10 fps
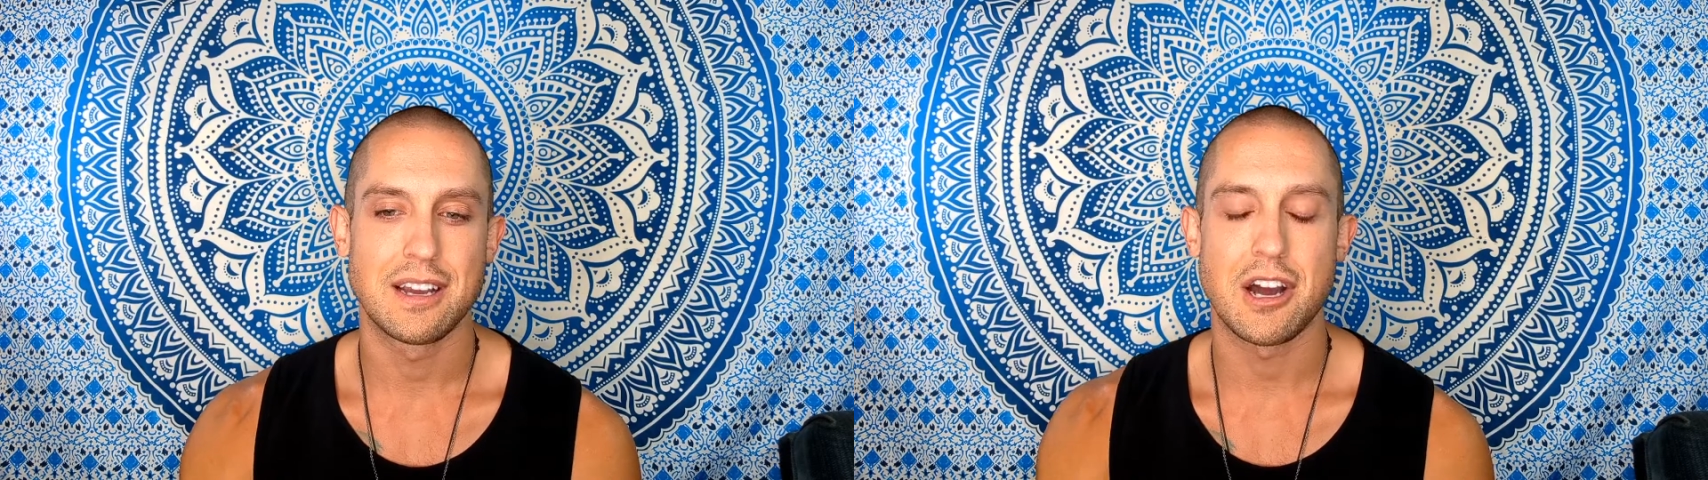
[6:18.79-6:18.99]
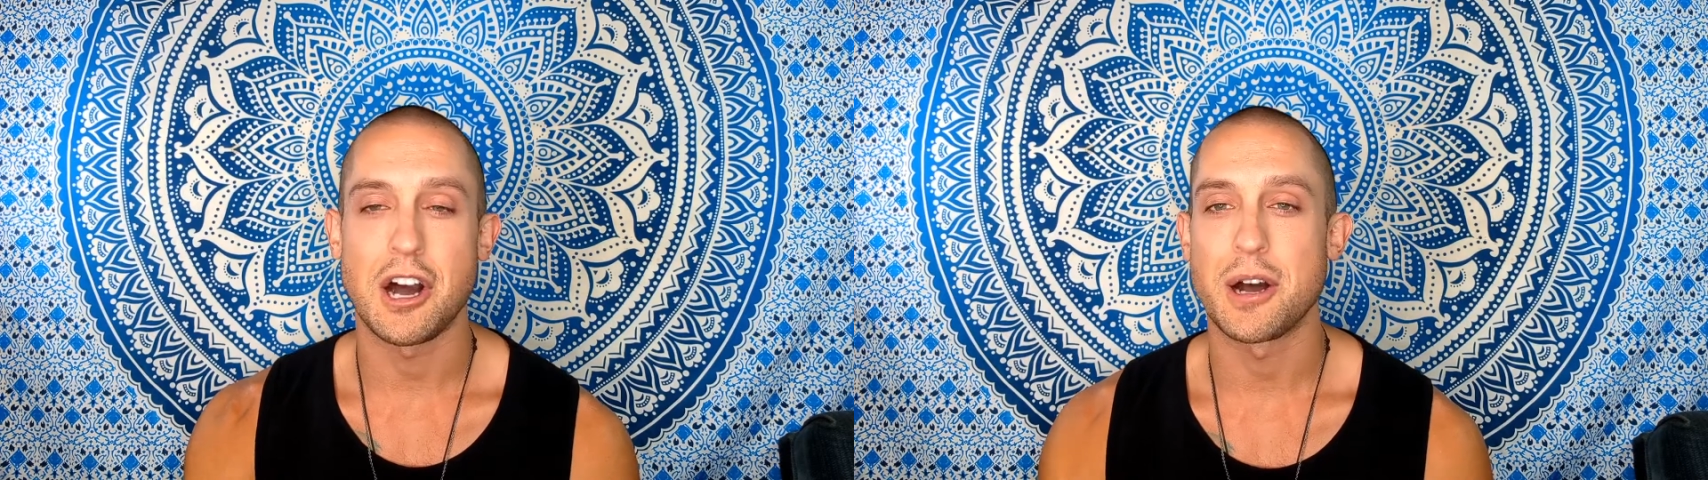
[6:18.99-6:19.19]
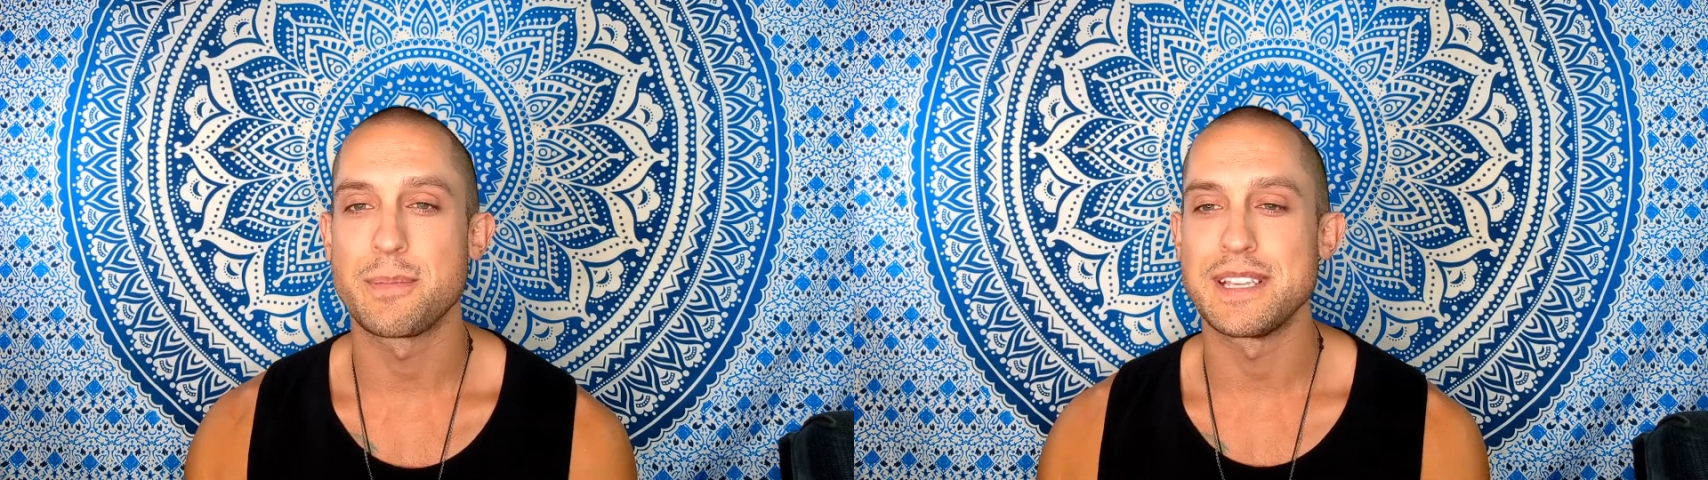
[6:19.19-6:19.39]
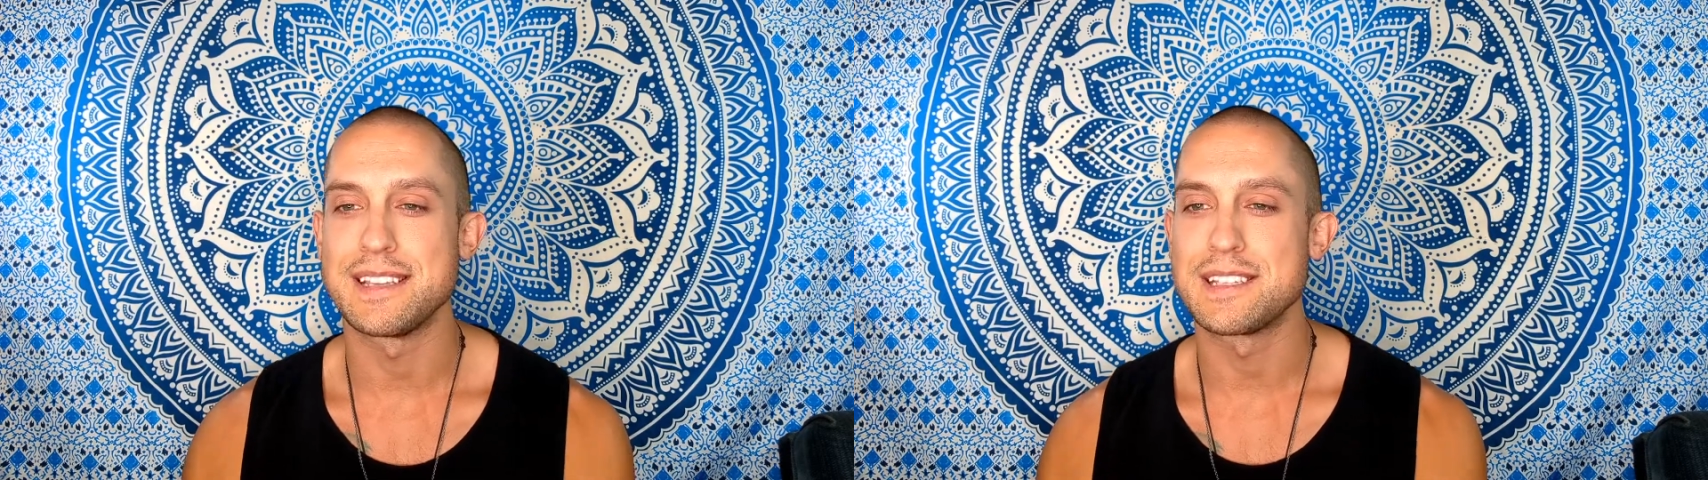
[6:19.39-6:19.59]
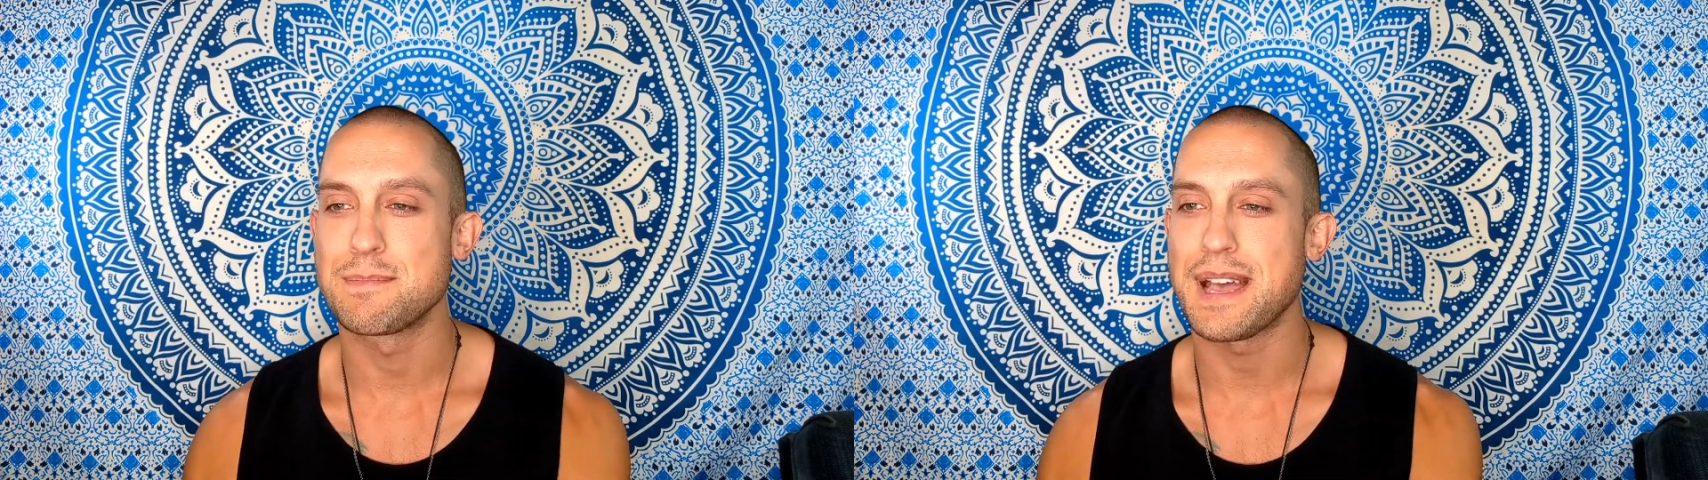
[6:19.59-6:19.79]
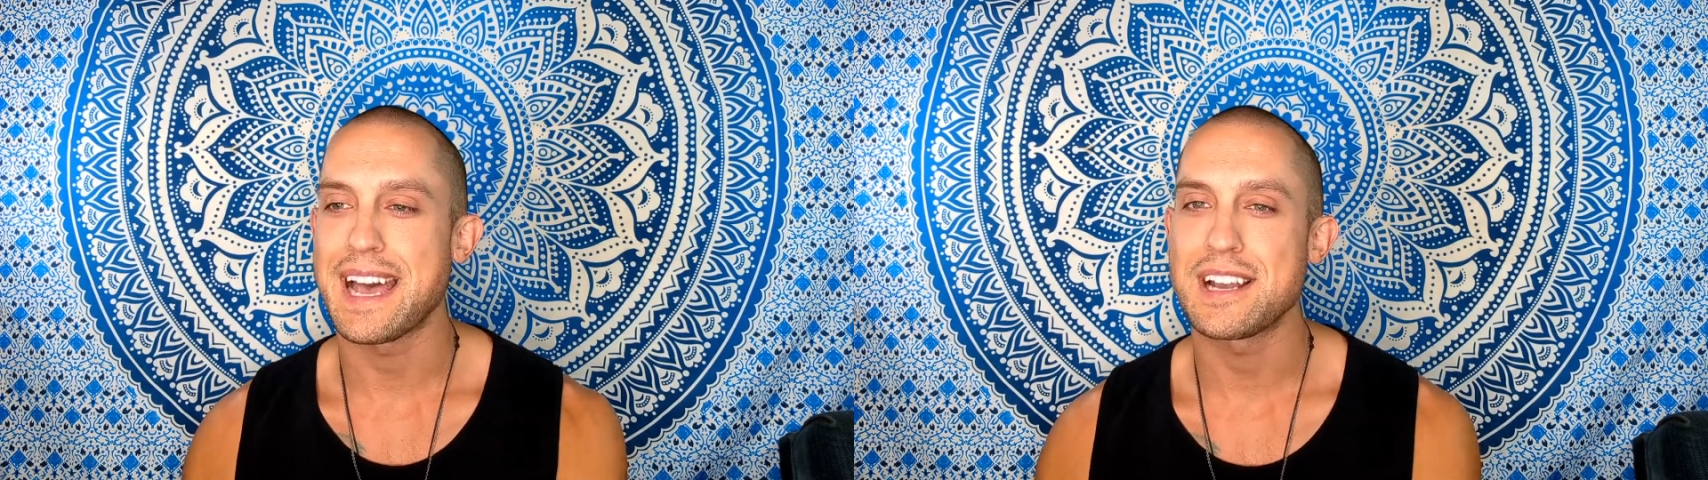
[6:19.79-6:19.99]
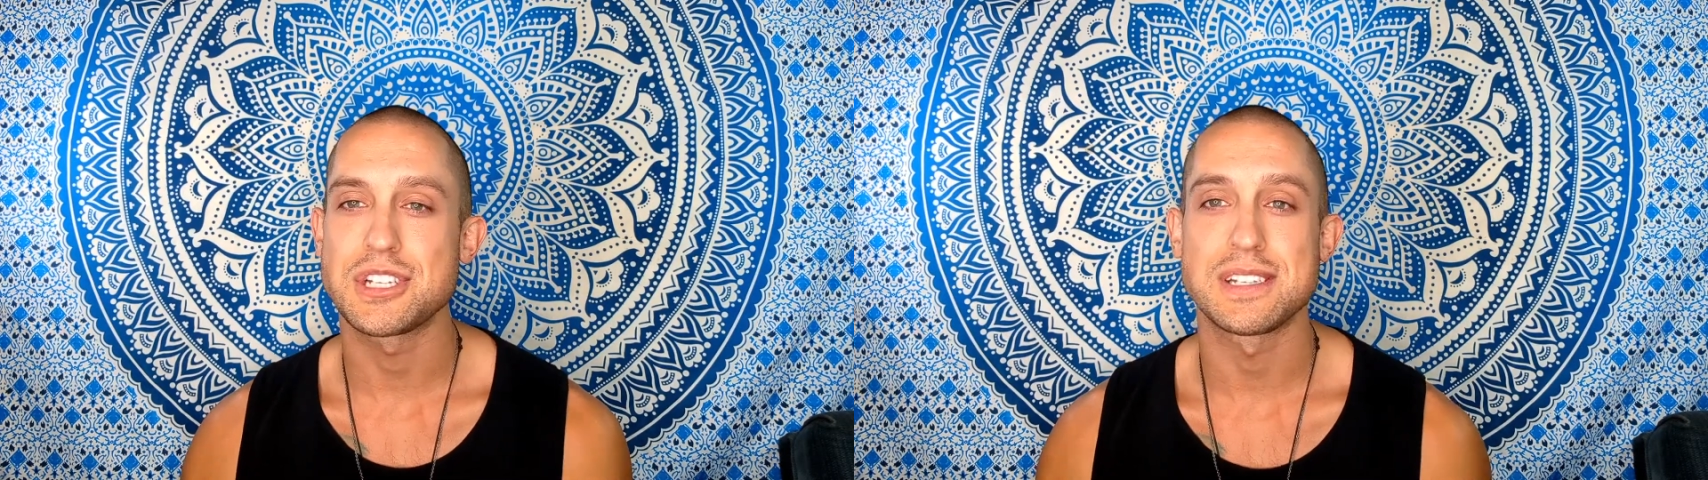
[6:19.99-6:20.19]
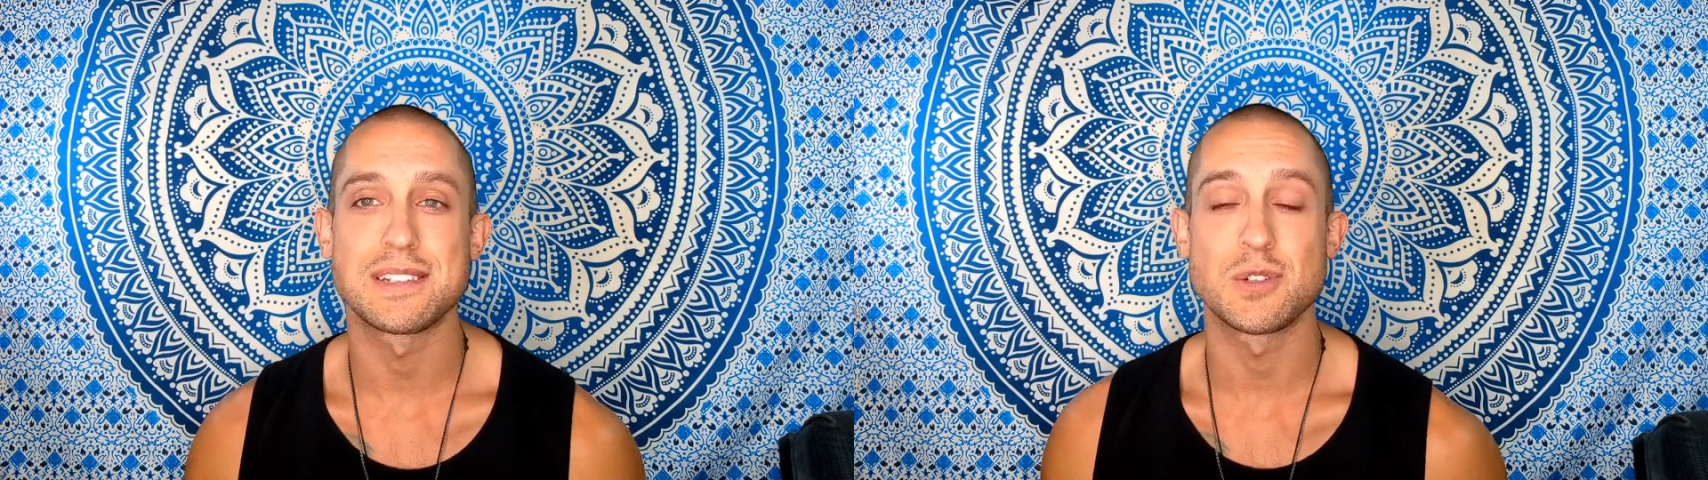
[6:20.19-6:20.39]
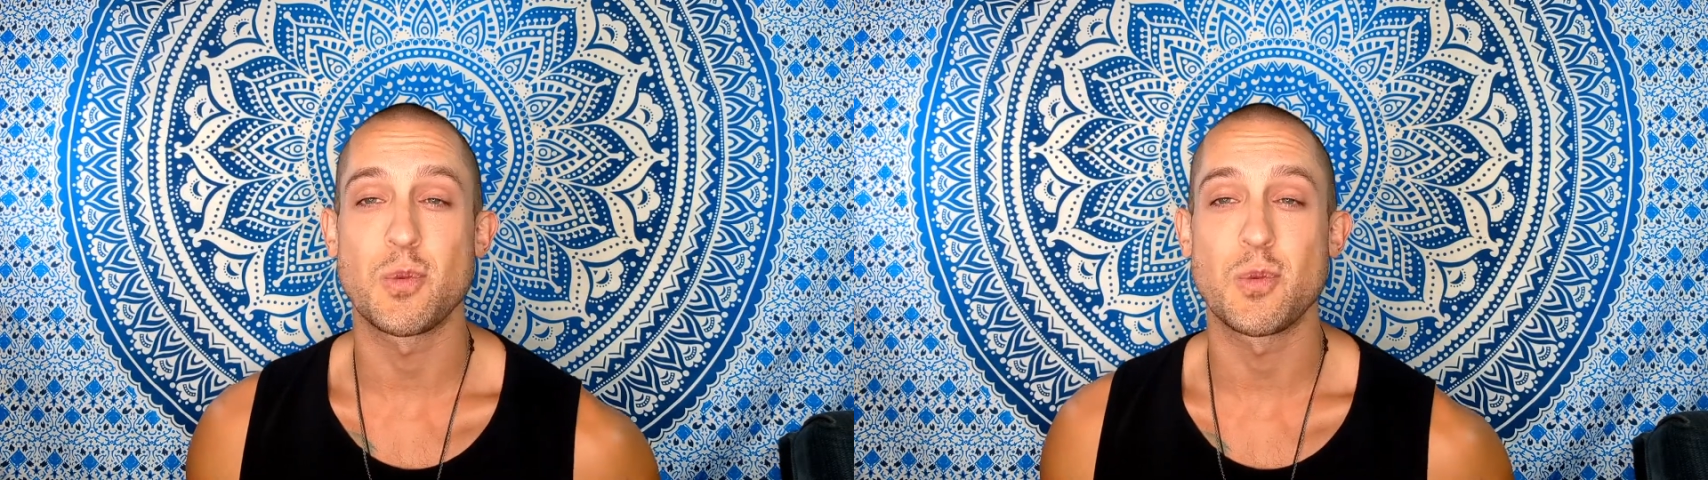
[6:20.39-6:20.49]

hobbies, passions,